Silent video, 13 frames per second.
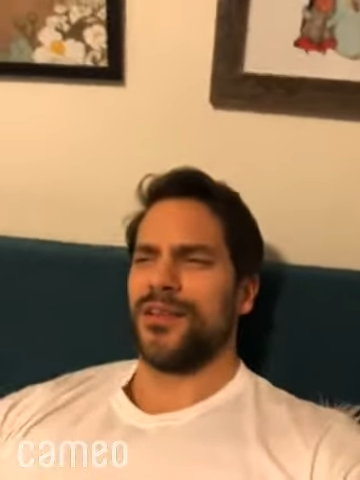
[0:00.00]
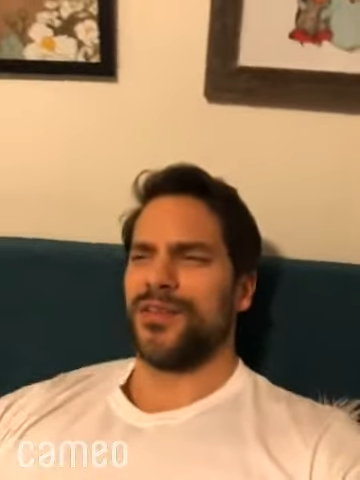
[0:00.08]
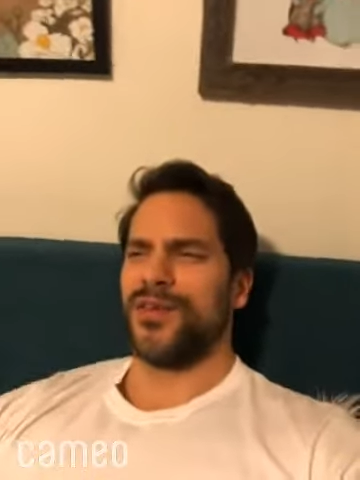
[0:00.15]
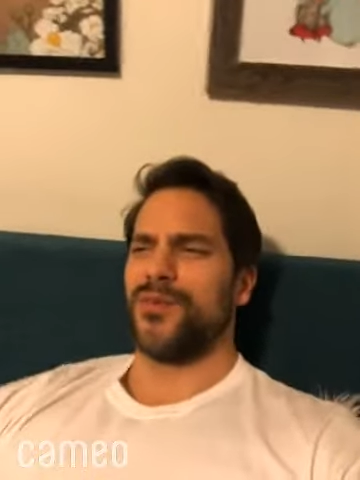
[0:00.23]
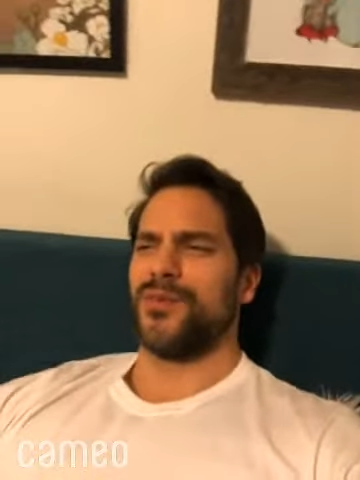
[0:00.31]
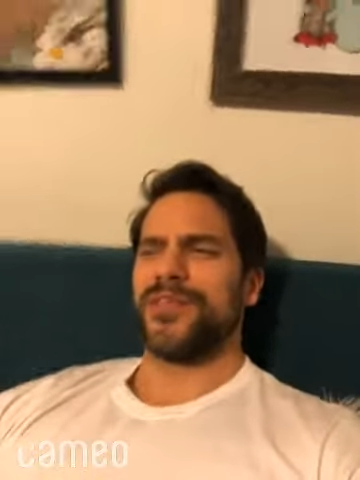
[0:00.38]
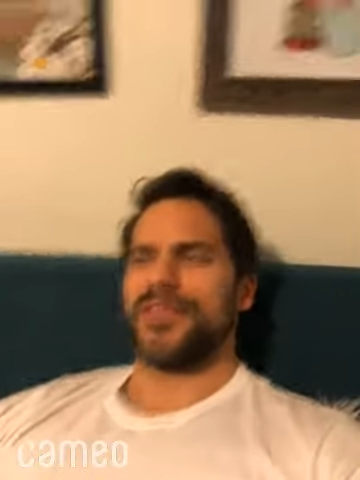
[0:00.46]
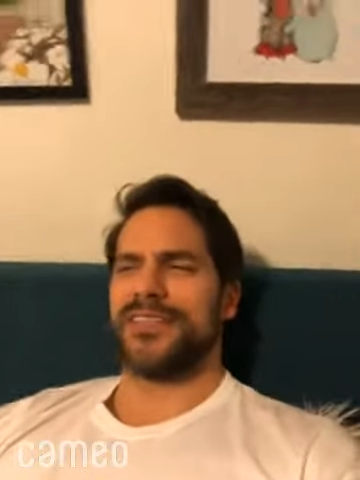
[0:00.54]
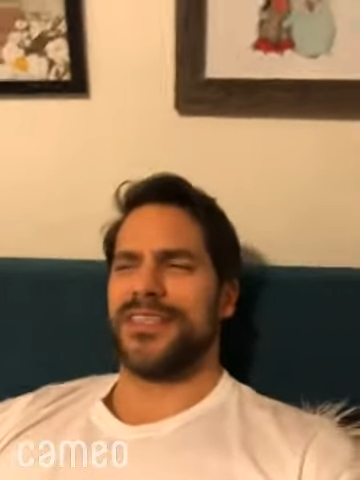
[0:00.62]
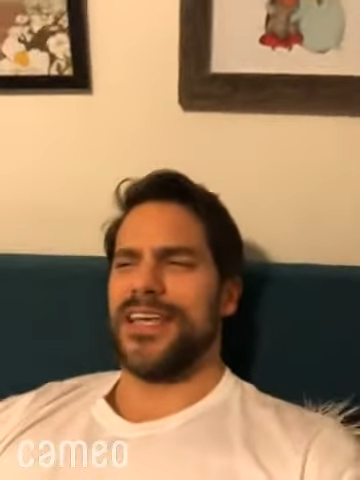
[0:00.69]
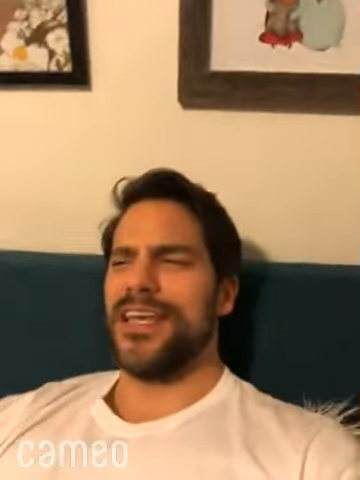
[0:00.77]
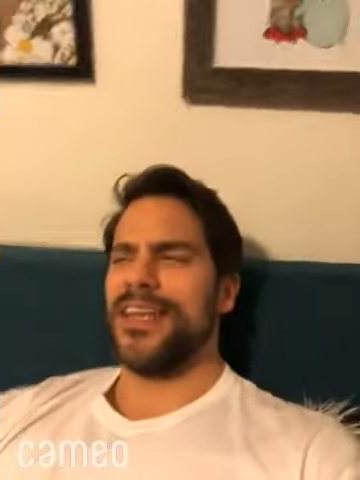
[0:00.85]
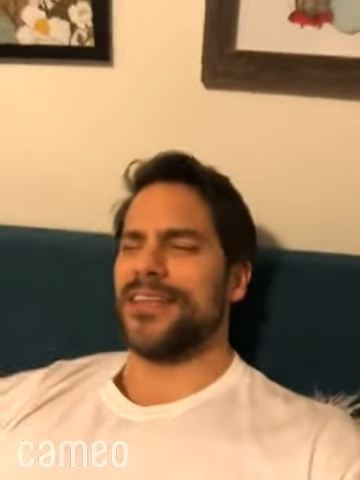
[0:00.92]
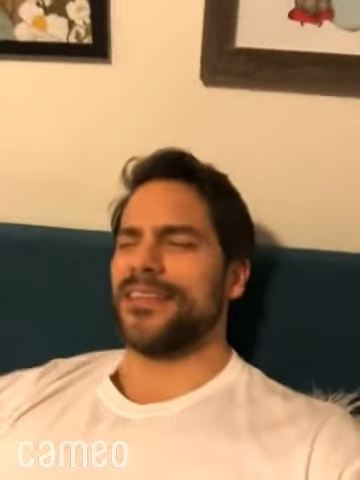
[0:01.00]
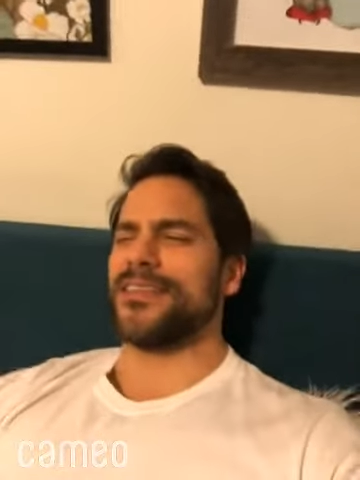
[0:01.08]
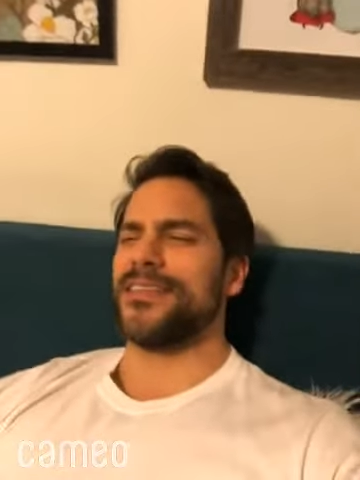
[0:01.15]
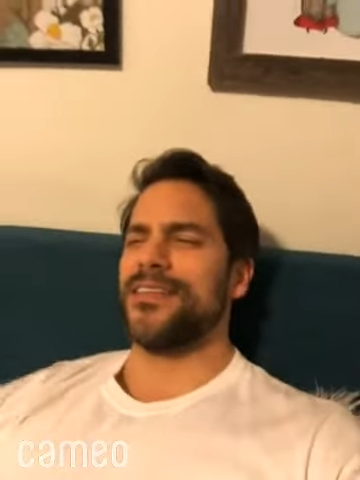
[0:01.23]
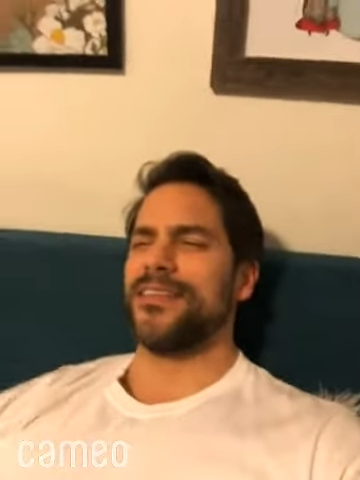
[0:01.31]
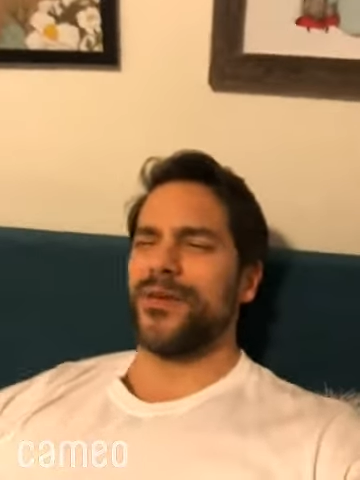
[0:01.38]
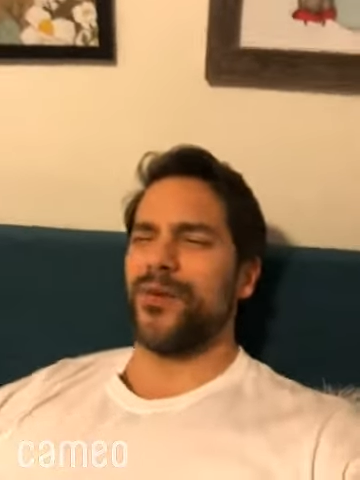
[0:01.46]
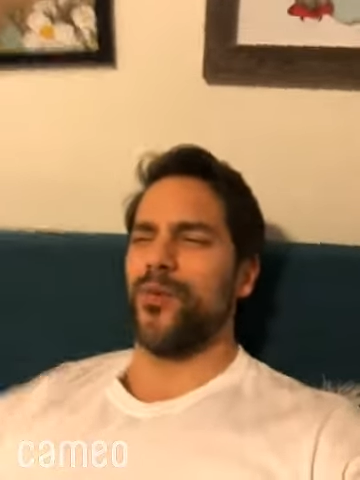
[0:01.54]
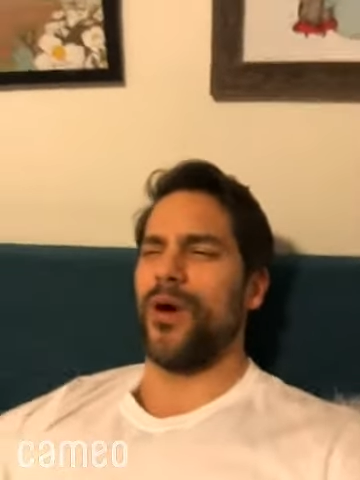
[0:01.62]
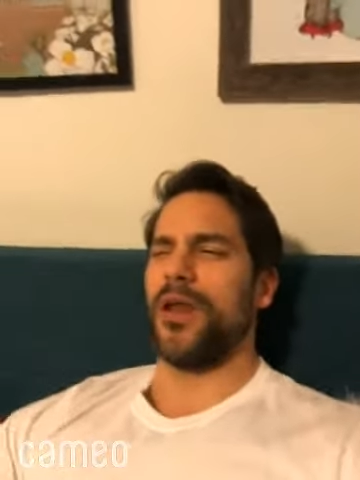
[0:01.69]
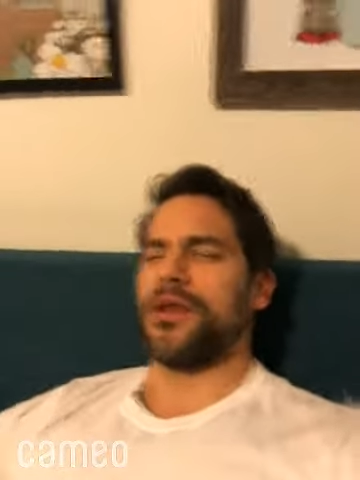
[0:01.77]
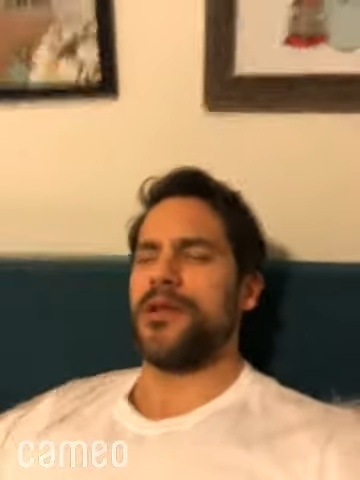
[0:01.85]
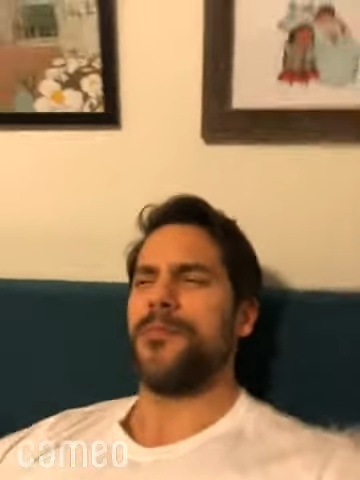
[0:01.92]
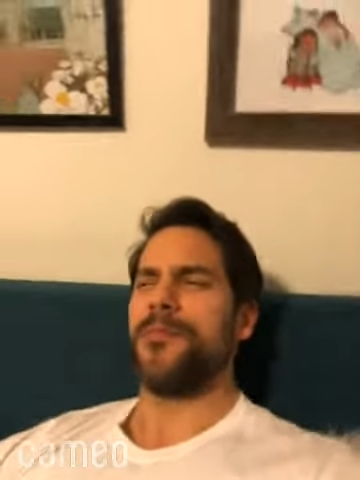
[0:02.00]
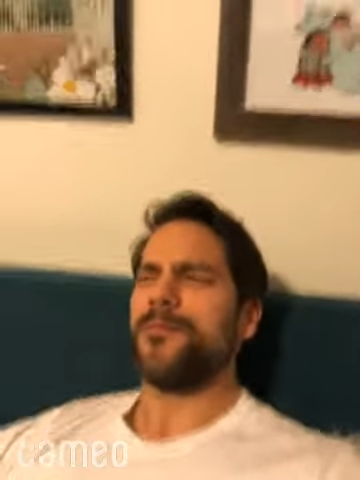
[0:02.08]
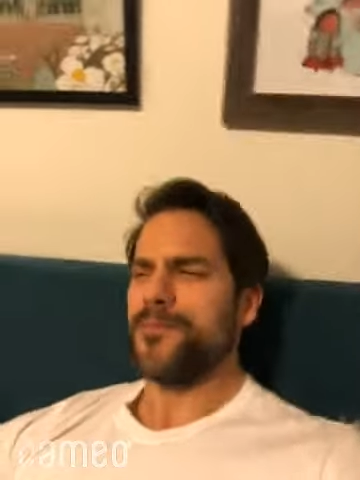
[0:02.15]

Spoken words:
there was a scene in season one